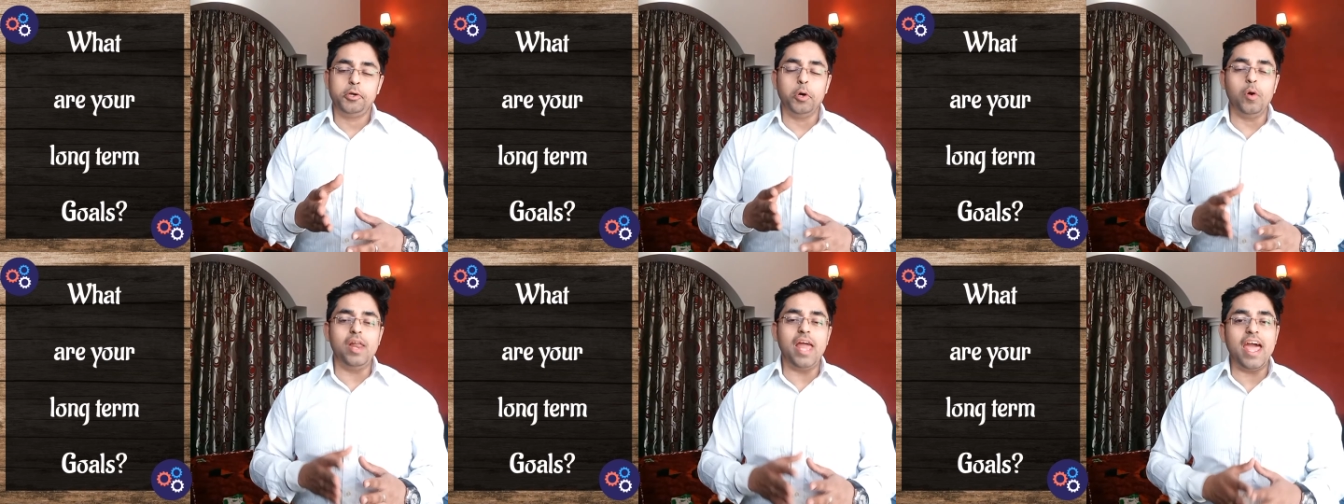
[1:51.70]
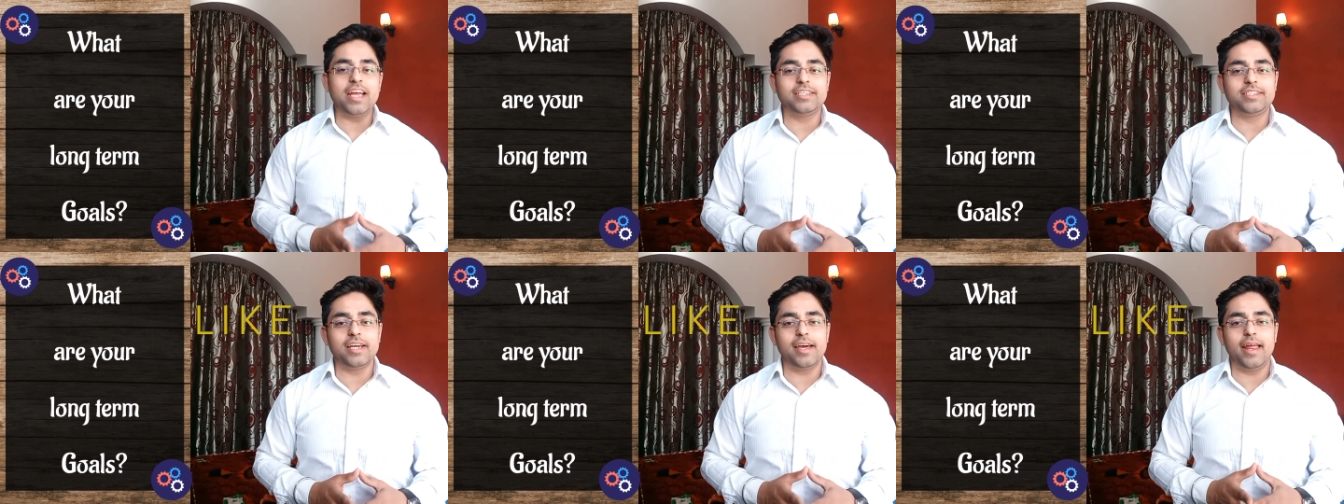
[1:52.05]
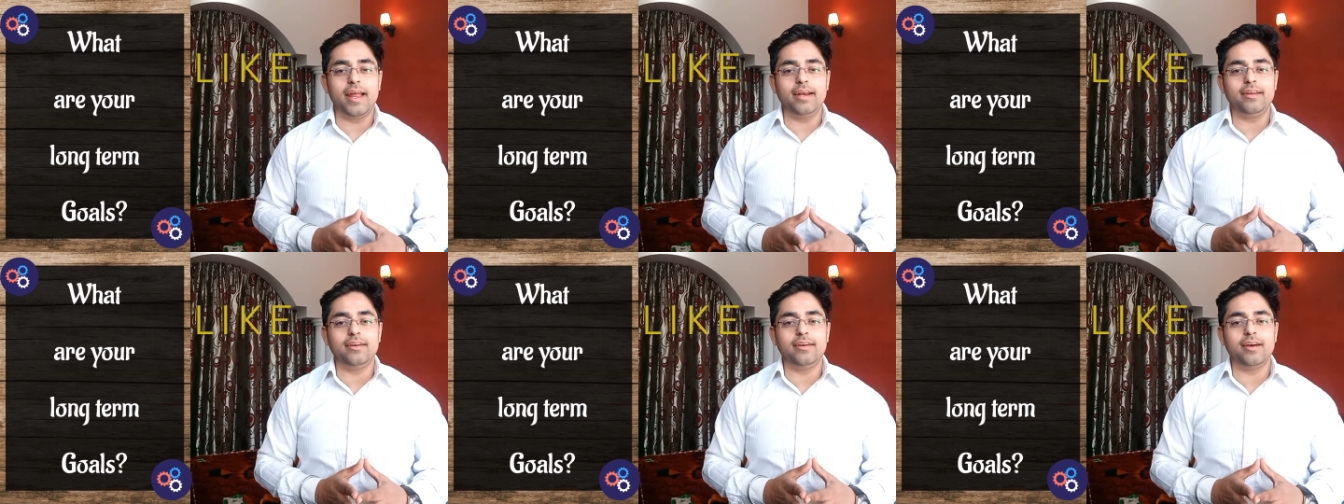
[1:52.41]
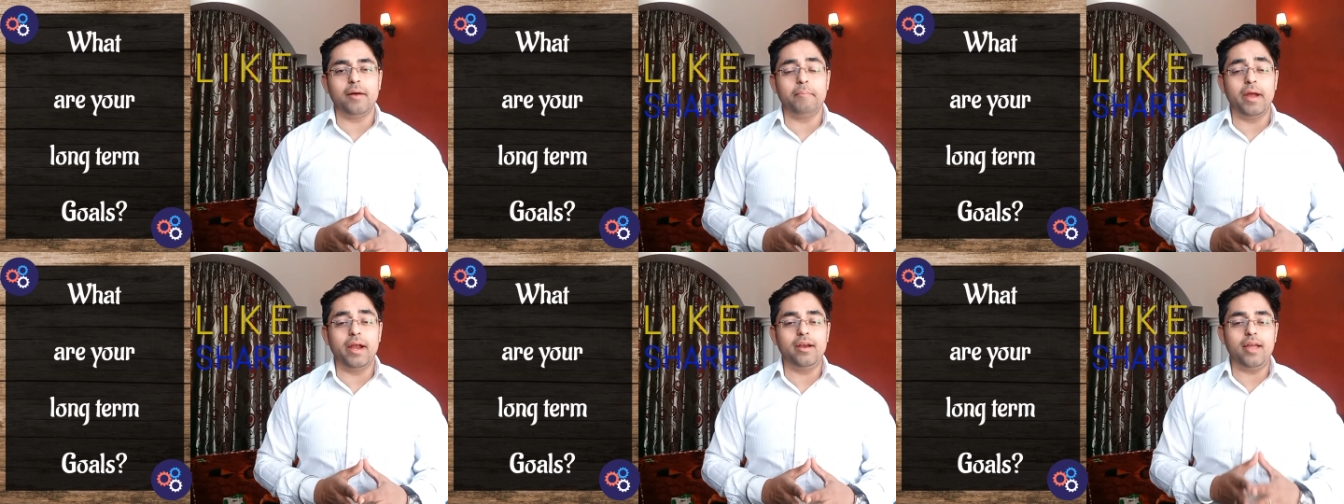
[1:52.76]
Do like, share and
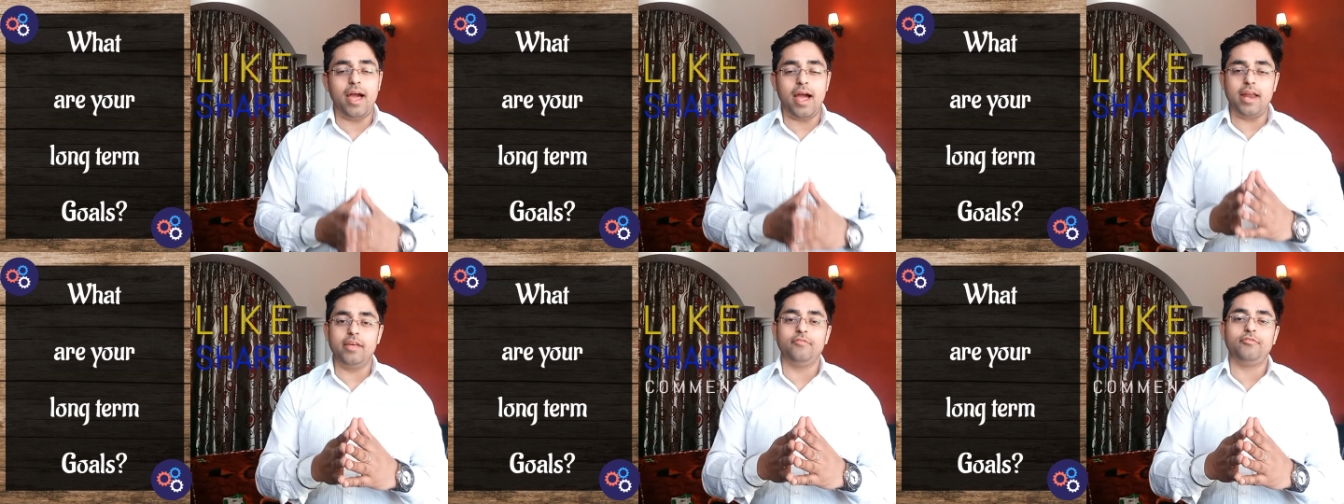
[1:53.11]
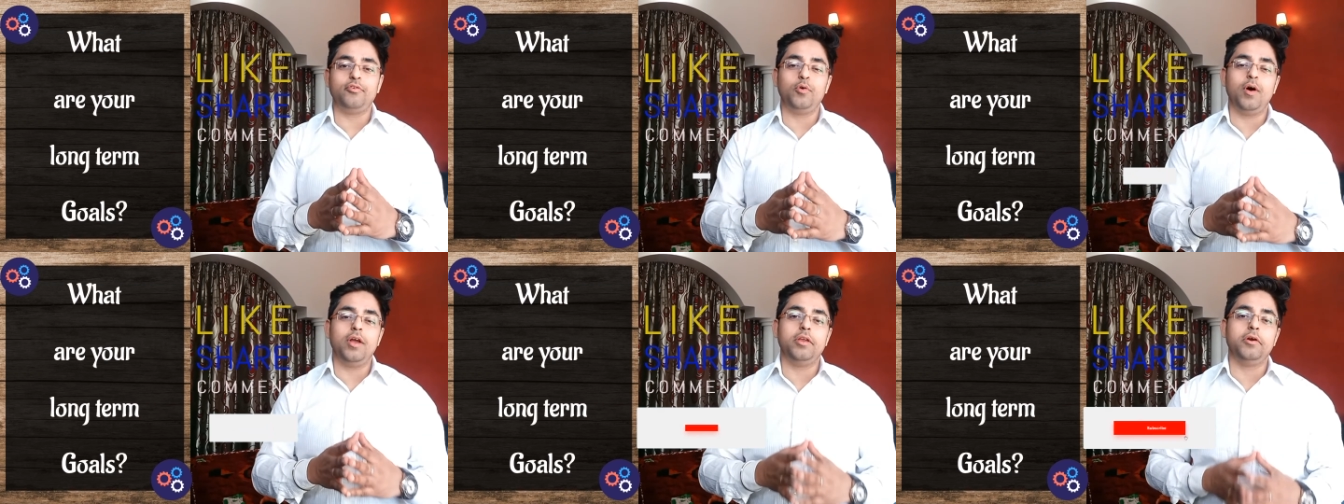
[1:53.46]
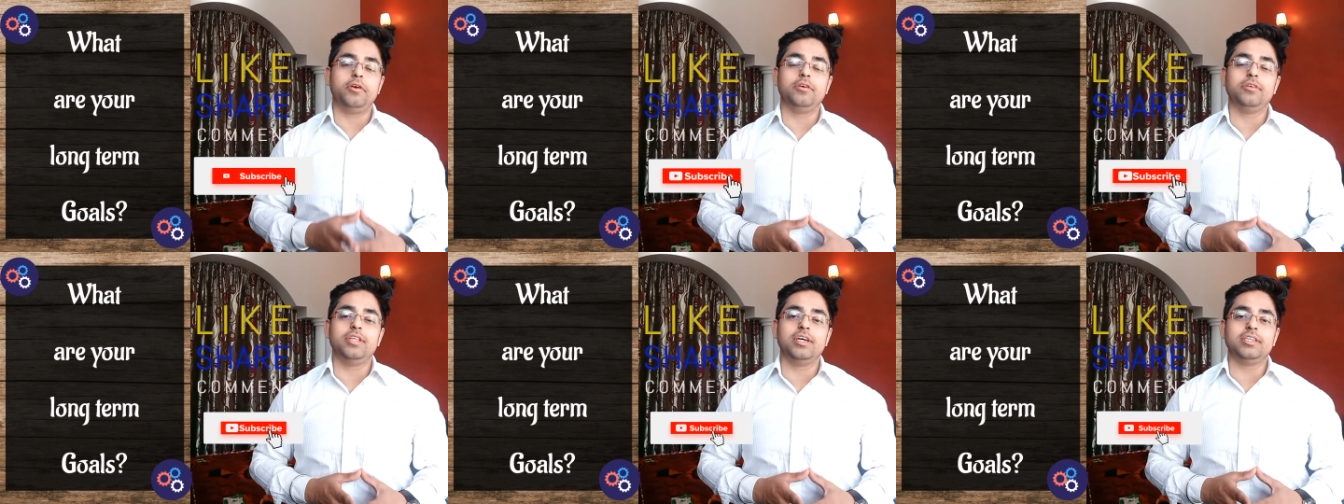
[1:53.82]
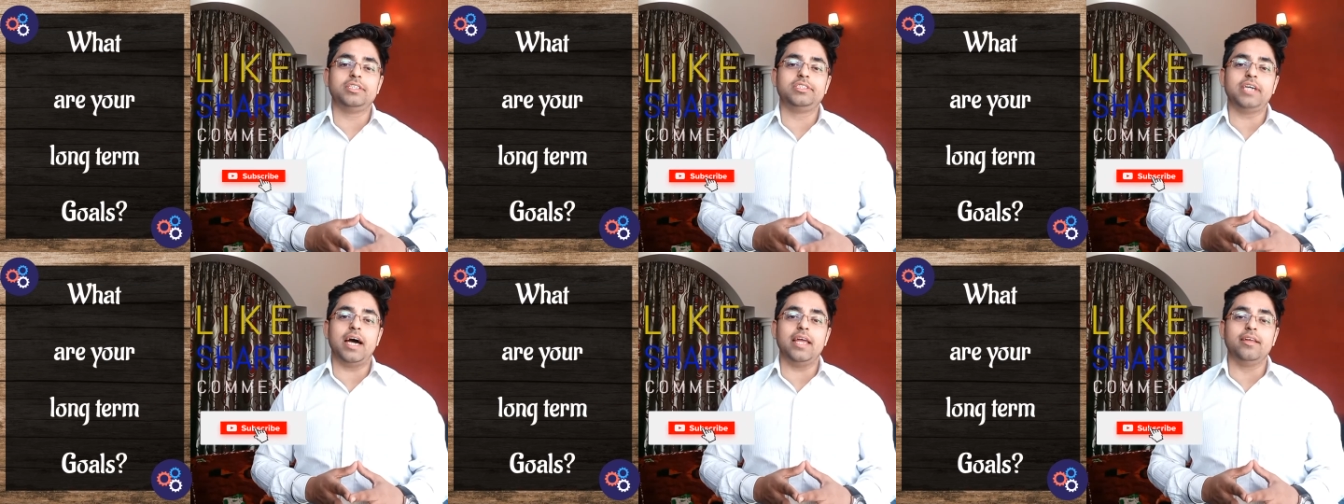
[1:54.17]
comment and if you are new to
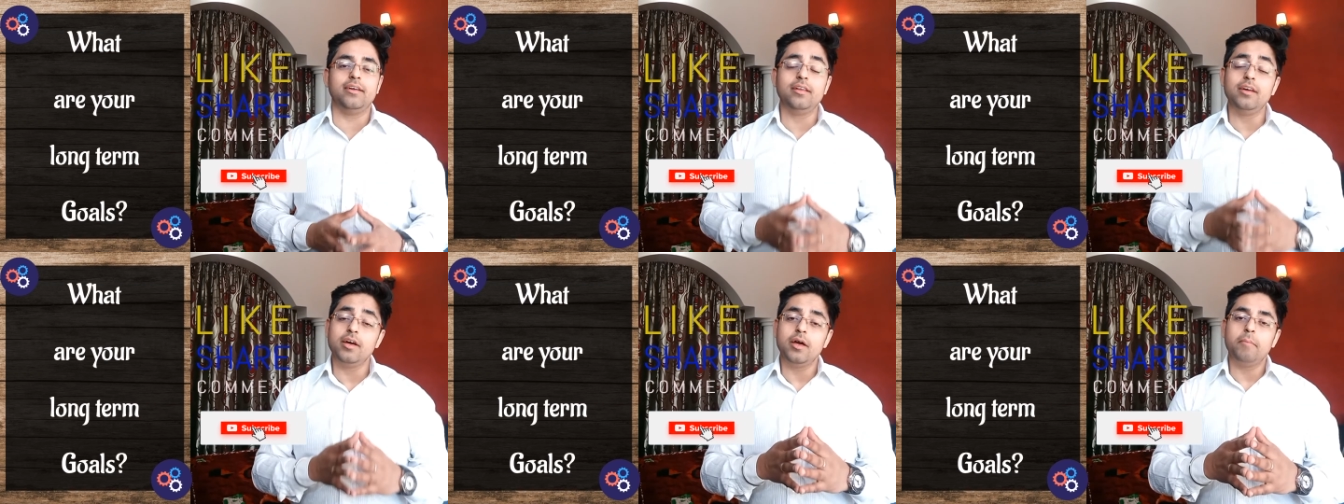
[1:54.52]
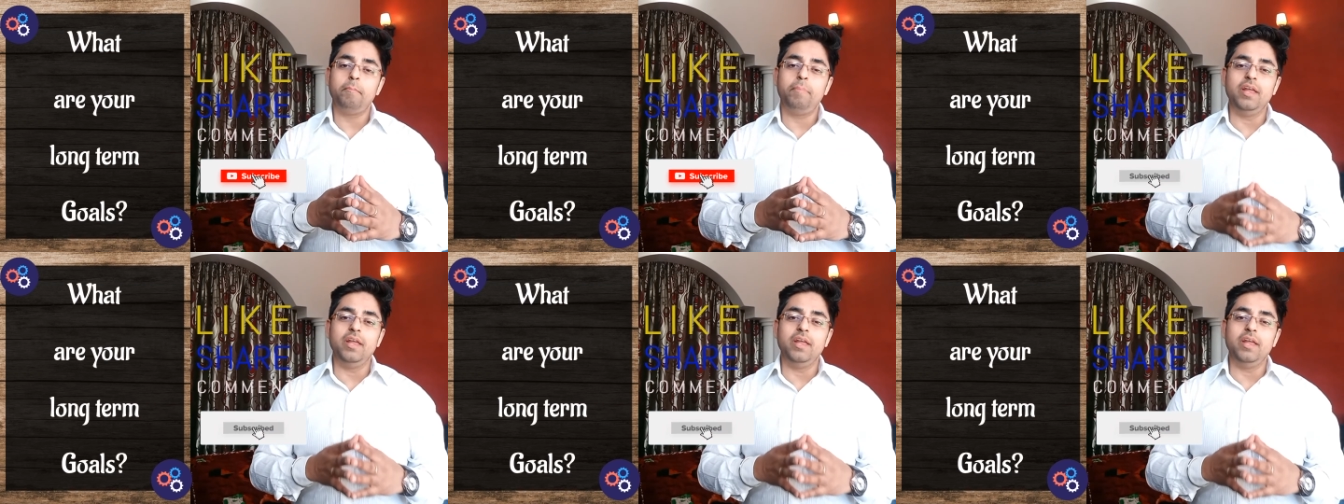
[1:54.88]
this channel,